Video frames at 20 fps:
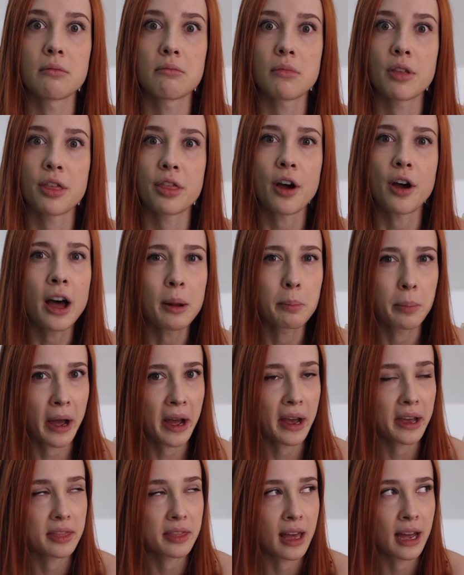thought
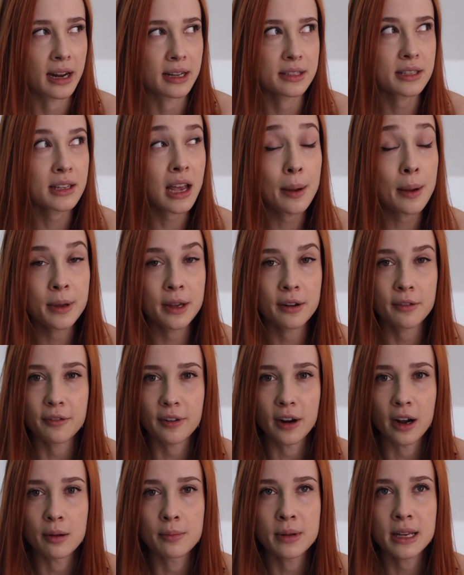behind that is coming from.